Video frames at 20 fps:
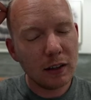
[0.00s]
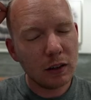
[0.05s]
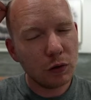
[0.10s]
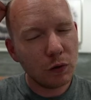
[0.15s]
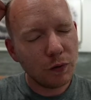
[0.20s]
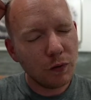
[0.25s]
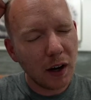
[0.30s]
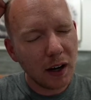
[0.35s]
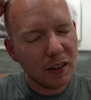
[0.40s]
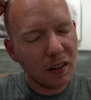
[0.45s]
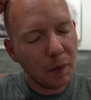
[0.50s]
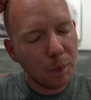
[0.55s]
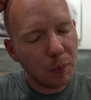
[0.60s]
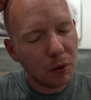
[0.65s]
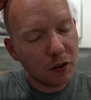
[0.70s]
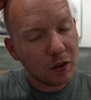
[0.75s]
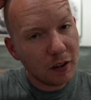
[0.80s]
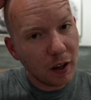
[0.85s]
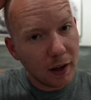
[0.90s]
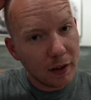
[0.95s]
to find the
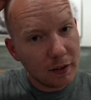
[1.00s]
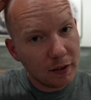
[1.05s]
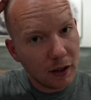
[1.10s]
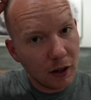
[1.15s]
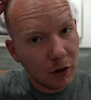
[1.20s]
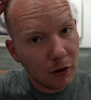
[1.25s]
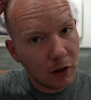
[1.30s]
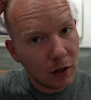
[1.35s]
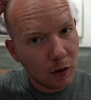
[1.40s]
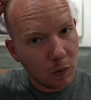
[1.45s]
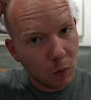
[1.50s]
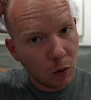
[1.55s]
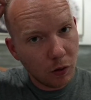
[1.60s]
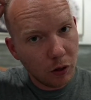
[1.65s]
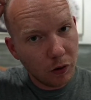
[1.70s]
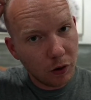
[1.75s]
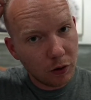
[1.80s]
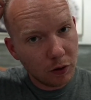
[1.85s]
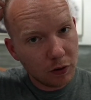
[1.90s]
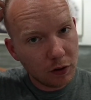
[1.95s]
precise area where
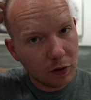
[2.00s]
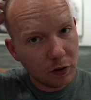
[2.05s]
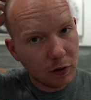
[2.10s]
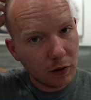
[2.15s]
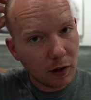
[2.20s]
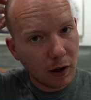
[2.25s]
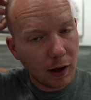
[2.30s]
there's